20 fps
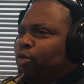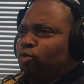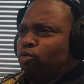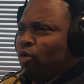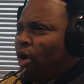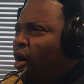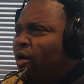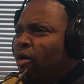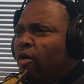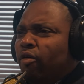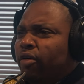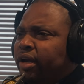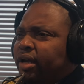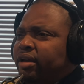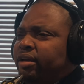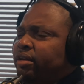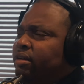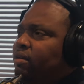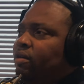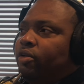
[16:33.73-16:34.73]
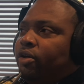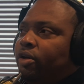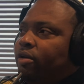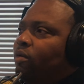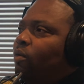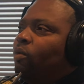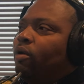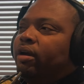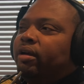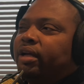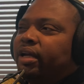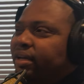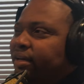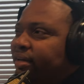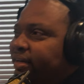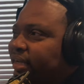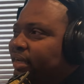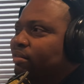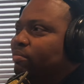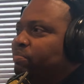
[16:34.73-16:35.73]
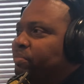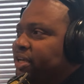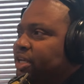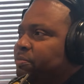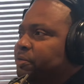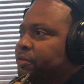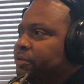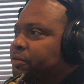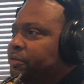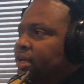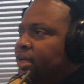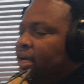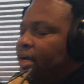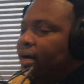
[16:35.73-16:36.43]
wrong, and, you don't want to condemn people